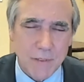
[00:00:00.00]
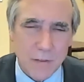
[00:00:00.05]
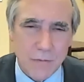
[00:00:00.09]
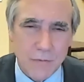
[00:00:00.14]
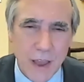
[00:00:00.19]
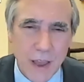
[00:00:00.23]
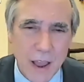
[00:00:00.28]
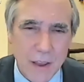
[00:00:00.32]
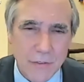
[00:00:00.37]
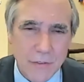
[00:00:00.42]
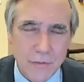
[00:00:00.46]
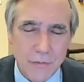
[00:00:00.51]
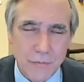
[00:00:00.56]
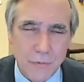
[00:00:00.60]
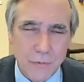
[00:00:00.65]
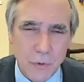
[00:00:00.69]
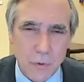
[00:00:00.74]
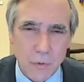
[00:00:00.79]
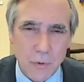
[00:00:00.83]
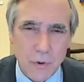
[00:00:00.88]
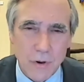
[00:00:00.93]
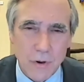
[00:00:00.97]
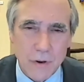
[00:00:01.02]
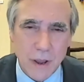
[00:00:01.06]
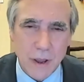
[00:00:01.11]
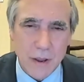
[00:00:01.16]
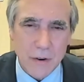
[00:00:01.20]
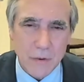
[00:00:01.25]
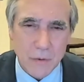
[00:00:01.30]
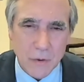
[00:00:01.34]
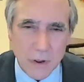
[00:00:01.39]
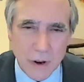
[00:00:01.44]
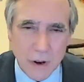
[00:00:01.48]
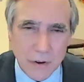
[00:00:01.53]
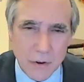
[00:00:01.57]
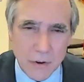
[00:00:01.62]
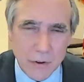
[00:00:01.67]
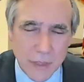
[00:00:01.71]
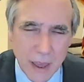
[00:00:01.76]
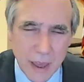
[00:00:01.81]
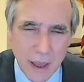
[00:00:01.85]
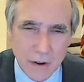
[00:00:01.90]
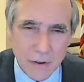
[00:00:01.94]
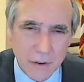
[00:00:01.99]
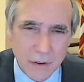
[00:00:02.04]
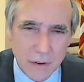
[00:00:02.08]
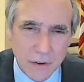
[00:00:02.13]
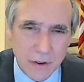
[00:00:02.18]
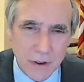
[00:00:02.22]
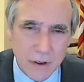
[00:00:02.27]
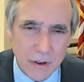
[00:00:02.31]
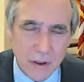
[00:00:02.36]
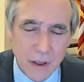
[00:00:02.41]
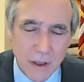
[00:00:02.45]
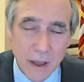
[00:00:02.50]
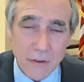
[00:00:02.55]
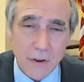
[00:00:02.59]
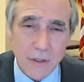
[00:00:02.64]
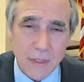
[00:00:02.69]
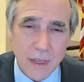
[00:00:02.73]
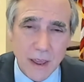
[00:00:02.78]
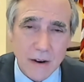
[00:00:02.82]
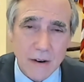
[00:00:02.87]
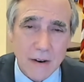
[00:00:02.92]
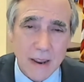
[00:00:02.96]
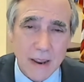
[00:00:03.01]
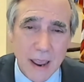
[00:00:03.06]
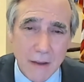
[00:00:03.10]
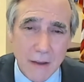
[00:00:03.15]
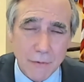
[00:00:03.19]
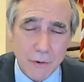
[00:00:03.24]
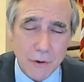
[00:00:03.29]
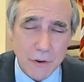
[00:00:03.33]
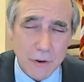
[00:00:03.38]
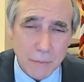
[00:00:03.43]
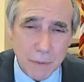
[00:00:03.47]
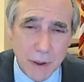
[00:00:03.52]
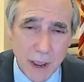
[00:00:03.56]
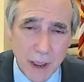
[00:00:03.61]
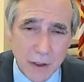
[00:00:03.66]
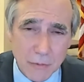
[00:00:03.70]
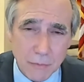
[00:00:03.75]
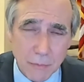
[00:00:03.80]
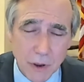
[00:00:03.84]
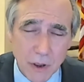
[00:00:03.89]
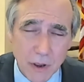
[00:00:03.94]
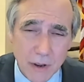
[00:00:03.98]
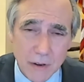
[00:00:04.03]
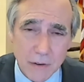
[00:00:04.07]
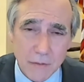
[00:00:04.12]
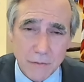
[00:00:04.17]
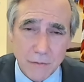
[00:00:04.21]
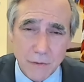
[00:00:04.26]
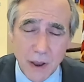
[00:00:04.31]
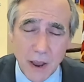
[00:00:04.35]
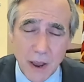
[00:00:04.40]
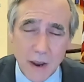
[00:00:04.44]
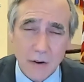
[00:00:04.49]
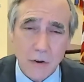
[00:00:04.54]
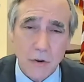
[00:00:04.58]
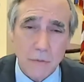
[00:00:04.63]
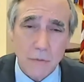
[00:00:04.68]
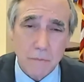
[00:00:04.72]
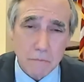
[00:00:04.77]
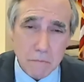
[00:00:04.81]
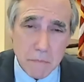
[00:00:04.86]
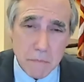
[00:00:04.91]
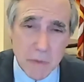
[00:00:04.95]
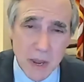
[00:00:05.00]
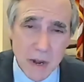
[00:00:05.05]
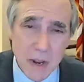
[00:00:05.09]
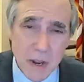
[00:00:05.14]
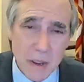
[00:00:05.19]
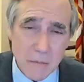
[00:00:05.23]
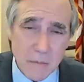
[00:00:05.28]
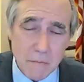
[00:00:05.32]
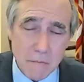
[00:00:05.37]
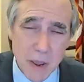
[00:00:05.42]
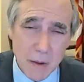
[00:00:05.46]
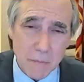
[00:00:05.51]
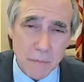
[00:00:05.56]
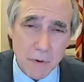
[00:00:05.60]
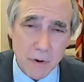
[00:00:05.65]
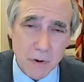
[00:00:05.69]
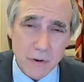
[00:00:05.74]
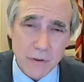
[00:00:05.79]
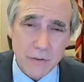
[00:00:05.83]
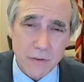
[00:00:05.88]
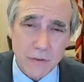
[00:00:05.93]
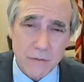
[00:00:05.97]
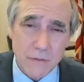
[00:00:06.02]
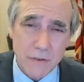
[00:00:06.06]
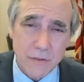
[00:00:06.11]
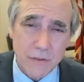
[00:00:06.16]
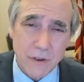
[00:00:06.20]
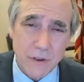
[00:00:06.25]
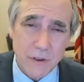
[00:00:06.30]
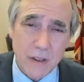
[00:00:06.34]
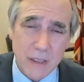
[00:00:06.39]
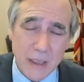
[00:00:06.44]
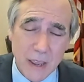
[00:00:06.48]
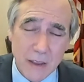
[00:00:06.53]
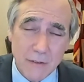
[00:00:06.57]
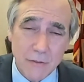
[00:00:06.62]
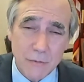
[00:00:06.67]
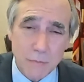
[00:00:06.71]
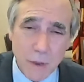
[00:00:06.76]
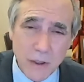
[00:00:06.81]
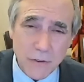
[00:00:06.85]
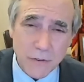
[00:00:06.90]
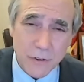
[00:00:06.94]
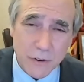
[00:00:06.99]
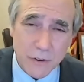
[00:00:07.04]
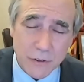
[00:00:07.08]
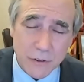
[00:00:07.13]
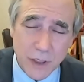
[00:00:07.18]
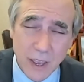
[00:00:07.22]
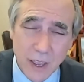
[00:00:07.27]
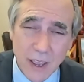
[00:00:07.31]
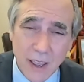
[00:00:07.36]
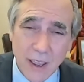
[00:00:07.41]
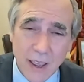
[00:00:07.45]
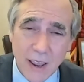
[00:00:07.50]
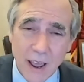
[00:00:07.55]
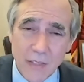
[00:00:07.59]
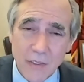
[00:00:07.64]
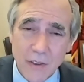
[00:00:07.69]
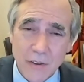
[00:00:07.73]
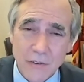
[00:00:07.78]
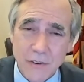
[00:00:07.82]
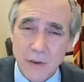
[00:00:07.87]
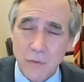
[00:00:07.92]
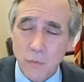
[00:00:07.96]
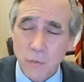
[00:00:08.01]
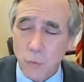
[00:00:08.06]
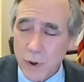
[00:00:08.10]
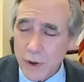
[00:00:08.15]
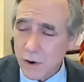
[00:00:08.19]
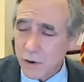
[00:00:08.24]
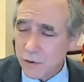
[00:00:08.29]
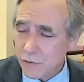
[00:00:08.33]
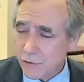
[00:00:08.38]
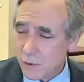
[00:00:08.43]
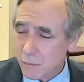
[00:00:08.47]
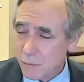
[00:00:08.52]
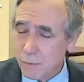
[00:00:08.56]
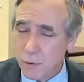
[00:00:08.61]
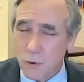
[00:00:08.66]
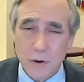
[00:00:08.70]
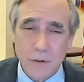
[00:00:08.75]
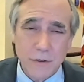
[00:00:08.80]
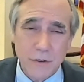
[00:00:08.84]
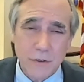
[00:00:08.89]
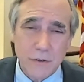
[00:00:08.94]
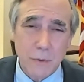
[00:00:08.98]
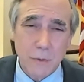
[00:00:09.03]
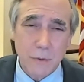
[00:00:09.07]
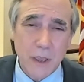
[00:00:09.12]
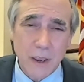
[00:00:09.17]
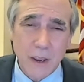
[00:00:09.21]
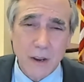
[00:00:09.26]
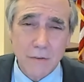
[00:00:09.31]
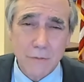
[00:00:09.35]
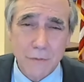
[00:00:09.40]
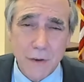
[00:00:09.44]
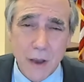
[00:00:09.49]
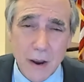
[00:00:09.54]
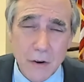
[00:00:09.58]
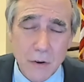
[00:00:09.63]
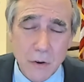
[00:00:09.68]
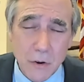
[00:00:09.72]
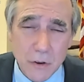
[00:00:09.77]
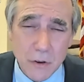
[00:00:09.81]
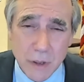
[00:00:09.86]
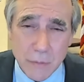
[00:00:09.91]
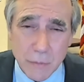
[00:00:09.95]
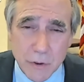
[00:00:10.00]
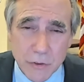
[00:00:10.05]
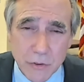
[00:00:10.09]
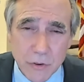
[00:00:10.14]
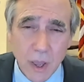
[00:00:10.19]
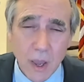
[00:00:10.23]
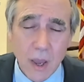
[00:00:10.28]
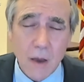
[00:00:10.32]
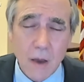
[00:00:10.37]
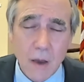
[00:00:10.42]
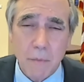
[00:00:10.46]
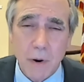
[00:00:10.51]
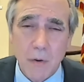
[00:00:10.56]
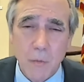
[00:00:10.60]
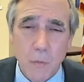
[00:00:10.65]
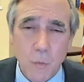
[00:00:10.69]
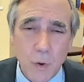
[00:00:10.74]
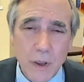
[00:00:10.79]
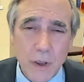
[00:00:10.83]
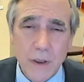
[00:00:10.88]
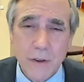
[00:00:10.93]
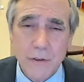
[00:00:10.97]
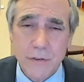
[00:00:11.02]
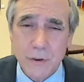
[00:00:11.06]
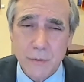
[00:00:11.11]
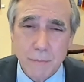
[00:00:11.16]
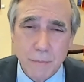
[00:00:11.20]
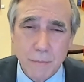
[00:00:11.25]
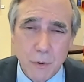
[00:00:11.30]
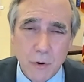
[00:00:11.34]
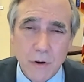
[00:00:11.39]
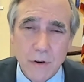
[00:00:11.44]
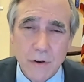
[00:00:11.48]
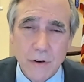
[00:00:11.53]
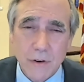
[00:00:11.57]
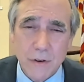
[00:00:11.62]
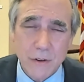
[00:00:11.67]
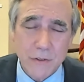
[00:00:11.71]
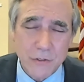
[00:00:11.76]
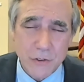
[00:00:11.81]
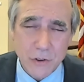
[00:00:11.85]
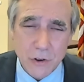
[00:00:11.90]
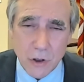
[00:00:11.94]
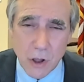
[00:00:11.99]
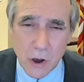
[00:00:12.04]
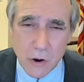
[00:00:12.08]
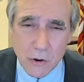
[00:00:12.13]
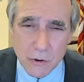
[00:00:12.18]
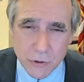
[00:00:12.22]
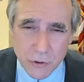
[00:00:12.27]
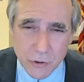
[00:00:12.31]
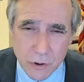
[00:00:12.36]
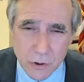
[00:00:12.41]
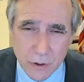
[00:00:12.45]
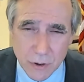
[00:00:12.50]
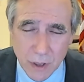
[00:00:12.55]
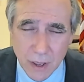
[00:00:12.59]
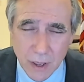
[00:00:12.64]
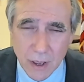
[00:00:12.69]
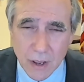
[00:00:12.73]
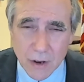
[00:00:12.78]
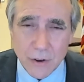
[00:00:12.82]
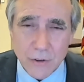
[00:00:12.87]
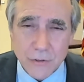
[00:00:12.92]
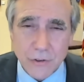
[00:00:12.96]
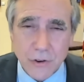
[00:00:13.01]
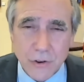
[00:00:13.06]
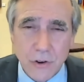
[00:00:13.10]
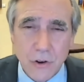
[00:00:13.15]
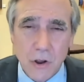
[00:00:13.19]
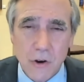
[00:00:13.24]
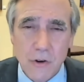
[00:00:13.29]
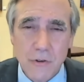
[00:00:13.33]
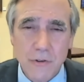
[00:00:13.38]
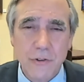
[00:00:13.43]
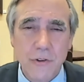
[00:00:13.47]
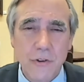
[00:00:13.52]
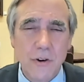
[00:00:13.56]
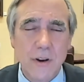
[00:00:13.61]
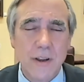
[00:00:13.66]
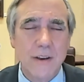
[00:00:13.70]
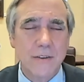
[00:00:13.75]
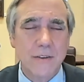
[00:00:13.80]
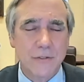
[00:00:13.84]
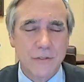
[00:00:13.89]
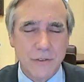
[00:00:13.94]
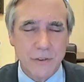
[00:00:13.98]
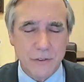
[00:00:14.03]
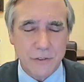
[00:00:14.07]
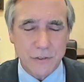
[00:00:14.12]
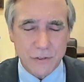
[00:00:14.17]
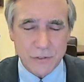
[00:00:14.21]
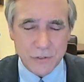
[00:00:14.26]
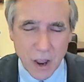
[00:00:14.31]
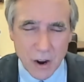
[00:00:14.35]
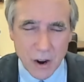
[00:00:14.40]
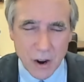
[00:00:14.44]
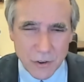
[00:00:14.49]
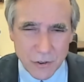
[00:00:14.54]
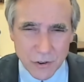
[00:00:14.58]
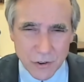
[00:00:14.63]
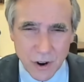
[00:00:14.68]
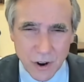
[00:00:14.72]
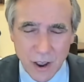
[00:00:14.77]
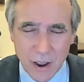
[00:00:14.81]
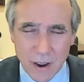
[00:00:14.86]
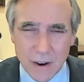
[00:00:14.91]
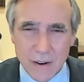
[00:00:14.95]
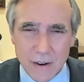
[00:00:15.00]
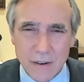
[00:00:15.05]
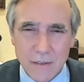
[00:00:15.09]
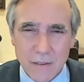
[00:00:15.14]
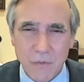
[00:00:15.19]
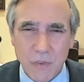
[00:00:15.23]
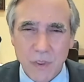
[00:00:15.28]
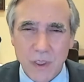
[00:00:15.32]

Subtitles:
fast forward under that effort to pass McCain-Feingold, many members of the Senate gave speeches, and they said, we don't support these McCain-Feingold limits, but we support disclosure. Disclosure is the sunshine